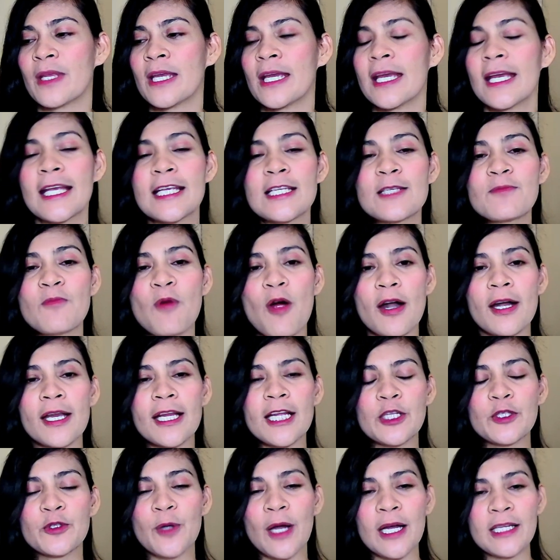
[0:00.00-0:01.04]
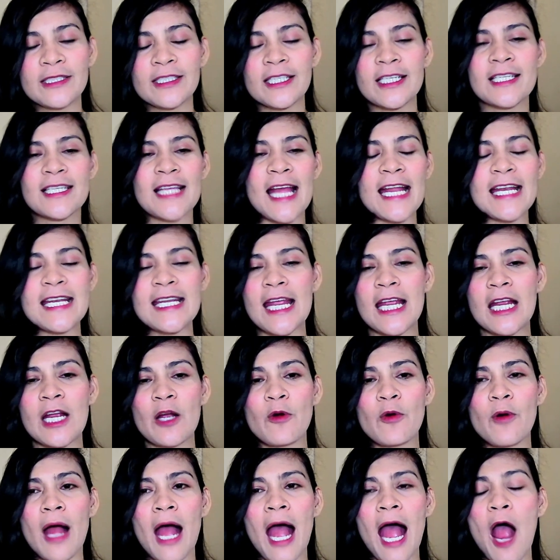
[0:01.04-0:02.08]
He is more into
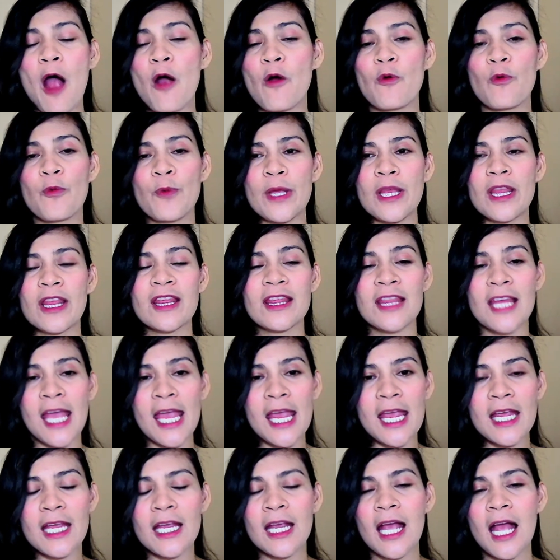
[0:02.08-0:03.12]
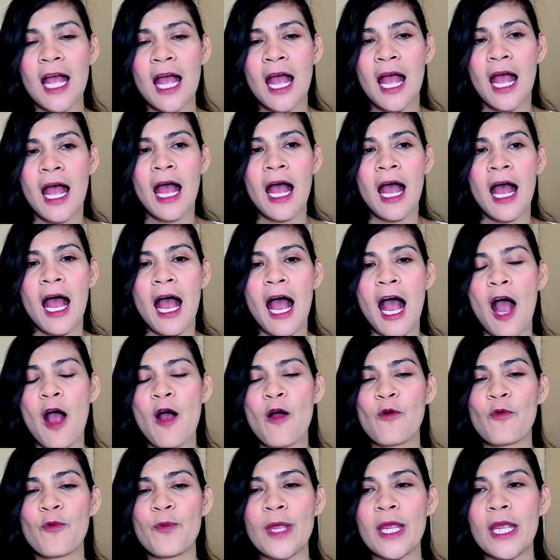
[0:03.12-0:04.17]
understanding how we think,
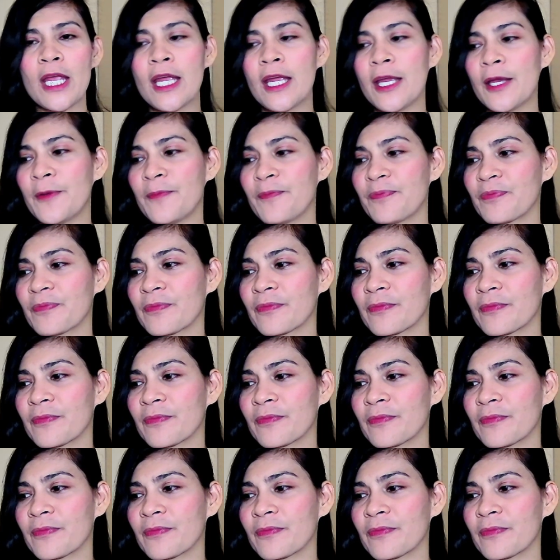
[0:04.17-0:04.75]
how we